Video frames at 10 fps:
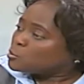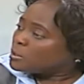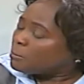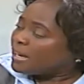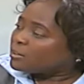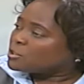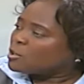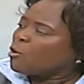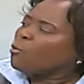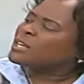to the ballot
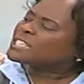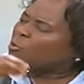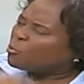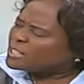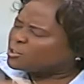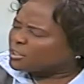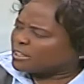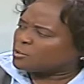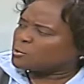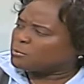was a question
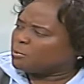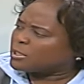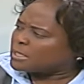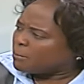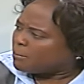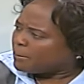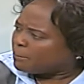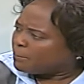that was brought up by,